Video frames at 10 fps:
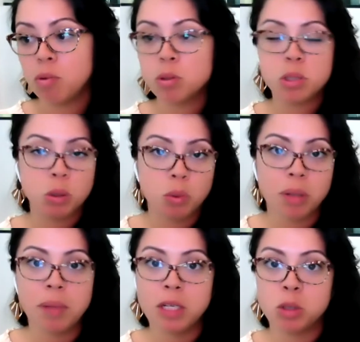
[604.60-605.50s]
We'll still want
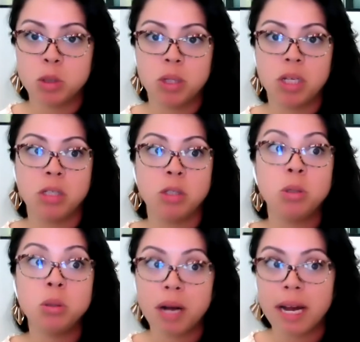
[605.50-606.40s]
to make sure that
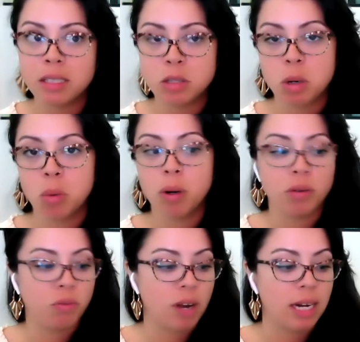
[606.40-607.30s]
you guys know where
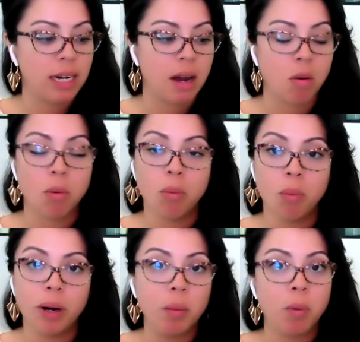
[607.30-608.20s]
to find out
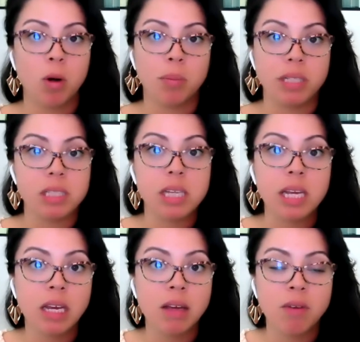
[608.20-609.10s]
where permits
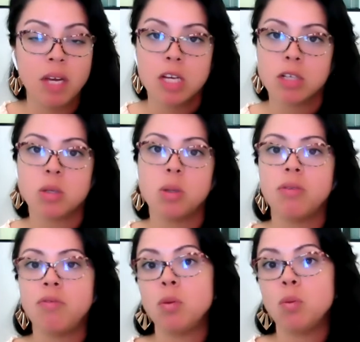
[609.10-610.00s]
live, so that
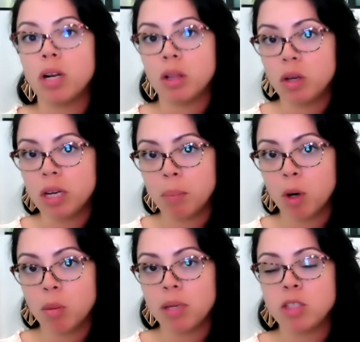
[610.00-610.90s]
if you want to look at
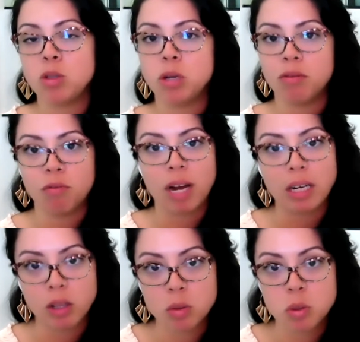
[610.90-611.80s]
permits, you can
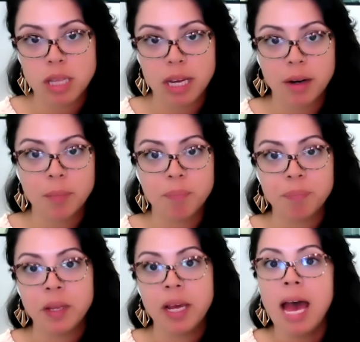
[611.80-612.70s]
find those there.
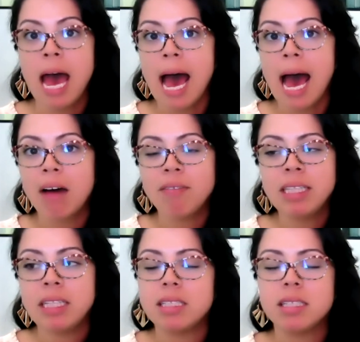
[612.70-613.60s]

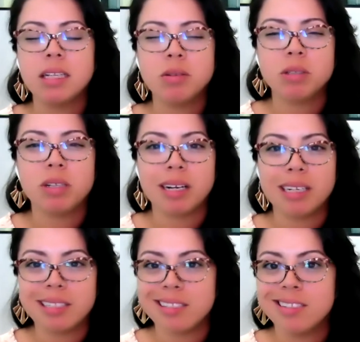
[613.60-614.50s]
Having these little
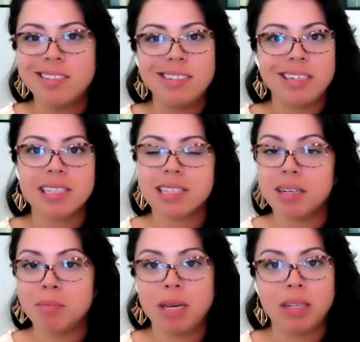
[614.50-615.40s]
nuggets is just going
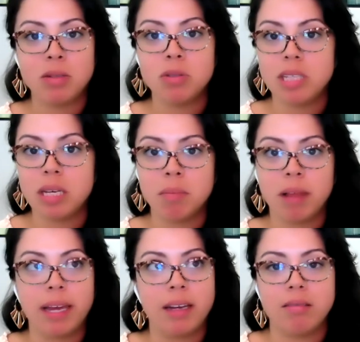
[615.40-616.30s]
to make you seem
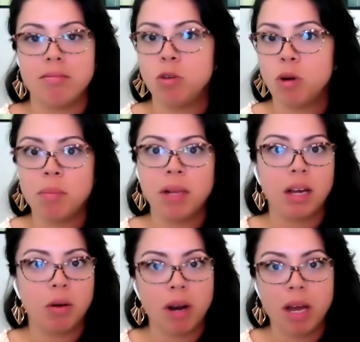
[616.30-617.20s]
like creme de la
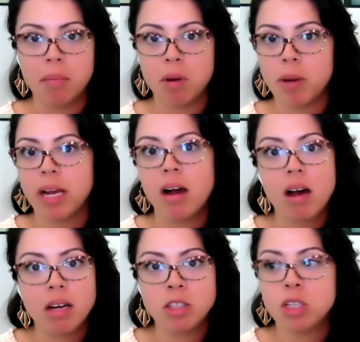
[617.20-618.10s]
creme. Oh my
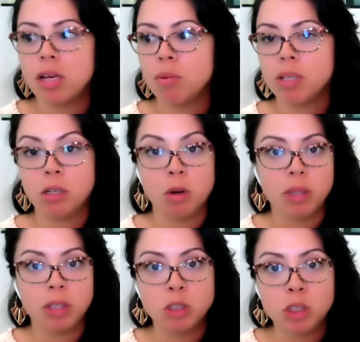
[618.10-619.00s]
gosh, they really know
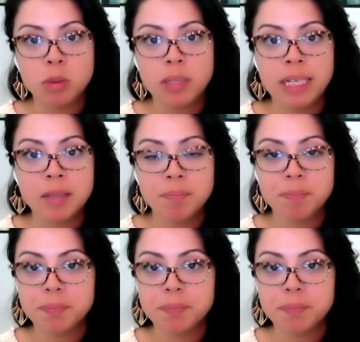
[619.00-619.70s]
what they're doing.